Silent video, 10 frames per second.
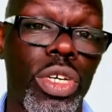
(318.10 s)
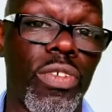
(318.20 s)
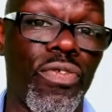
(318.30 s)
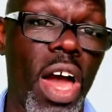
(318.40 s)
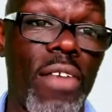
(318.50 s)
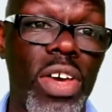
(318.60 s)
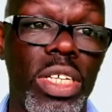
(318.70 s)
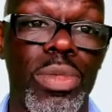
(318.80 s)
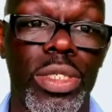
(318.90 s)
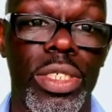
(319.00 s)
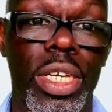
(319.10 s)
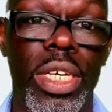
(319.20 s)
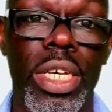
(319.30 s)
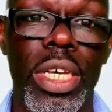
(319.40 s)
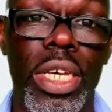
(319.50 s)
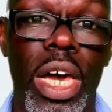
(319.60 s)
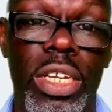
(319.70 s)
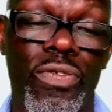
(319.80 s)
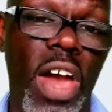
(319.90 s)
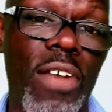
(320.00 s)
at the 5 elements. And the
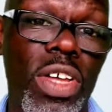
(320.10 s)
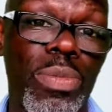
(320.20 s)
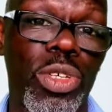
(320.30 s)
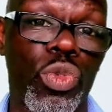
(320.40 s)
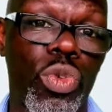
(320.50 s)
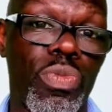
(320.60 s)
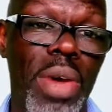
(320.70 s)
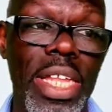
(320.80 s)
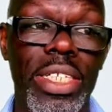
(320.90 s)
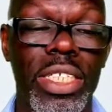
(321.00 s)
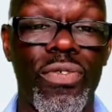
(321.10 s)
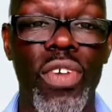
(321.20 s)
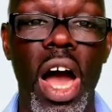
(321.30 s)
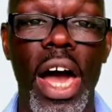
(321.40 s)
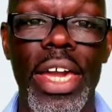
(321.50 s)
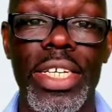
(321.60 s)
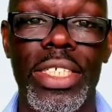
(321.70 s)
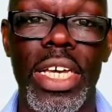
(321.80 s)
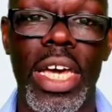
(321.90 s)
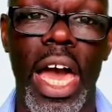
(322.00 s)
5 elements was mainly devised
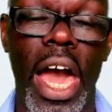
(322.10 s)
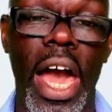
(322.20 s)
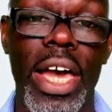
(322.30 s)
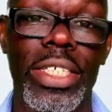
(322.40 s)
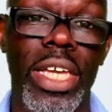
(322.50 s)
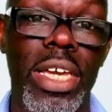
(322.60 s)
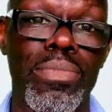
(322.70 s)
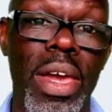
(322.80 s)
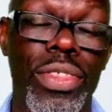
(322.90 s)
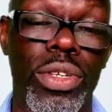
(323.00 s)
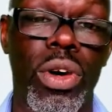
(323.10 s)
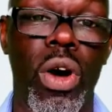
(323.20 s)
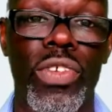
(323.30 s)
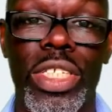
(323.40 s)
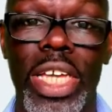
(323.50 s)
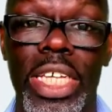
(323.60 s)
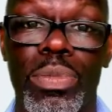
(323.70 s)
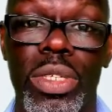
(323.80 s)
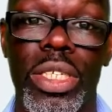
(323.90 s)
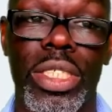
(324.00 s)
as a method of
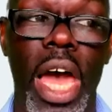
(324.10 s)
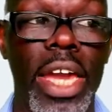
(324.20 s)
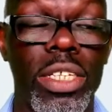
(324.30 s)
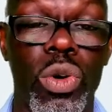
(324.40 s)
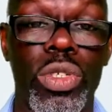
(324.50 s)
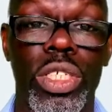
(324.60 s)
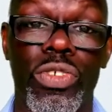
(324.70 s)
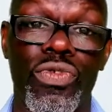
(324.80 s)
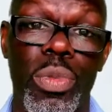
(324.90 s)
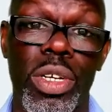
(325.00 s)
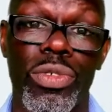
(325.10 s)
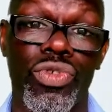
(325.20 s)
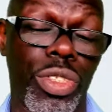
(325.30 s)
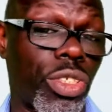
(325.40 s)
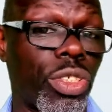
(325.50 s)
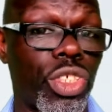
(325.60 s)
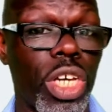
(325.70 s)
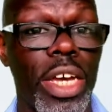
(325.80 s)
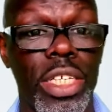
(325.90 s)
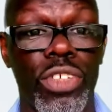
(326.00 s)
assessment and diagnosis from a traditional
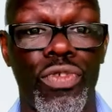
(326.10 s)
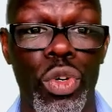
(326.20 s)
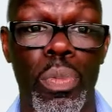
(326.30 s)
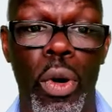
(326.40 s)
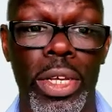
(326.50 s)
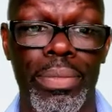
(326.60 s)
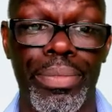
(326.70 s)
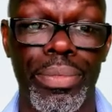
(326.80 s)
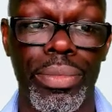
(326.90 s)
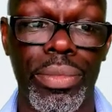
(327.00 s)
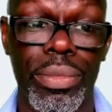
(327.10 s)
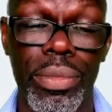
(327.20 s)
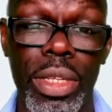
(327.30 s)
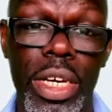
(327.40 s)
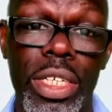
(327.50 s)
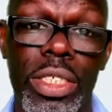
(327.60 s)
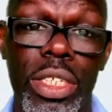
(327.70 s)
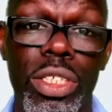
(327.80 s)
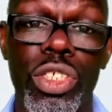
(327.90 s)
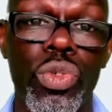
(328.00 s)
Chinese viewpoint. And it's
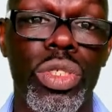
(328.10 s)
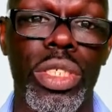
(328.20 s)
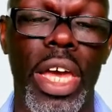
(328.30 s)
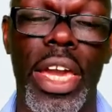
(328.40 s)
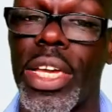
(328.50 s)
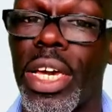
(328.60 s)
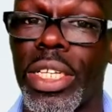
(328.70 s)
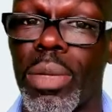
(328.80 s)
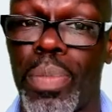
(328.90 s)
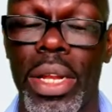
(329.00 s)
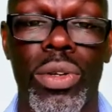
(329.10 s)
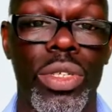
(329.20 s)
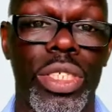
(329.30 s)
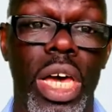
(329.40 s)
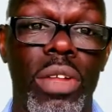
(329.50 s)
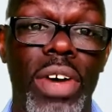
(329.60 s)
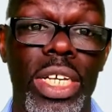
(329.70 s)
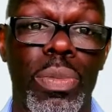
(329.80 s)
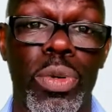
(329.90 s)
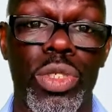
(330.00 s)
still used today, depending on the style of
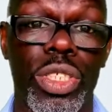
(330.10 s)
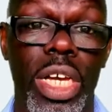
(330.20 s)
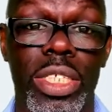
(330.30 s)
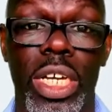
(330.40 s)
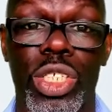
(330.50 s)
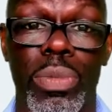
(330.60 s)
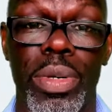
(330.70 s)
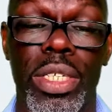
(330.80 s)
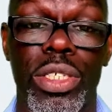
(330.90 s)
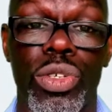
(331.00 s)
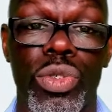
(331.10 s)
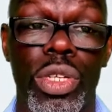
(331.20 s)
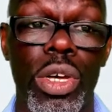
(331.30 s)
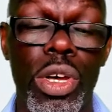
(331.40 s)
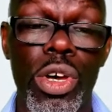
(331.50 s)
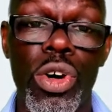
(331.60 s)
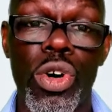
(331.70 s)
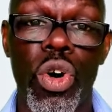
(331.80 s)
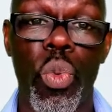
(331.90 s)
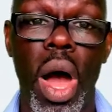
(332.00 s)
acupuncture that's actually being used.
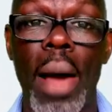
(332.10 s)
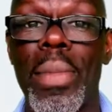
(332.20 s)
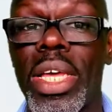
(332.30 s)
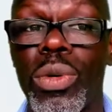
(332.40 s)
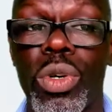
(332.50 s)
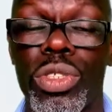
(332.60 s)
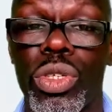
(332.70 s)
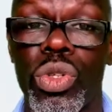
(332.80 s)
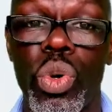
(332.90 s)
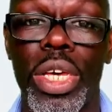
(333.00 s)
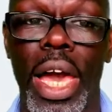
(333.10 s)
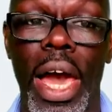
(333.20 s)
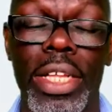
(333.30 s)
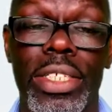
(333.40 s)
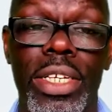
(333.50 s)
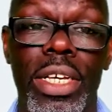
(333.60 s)
What I mainly want to look at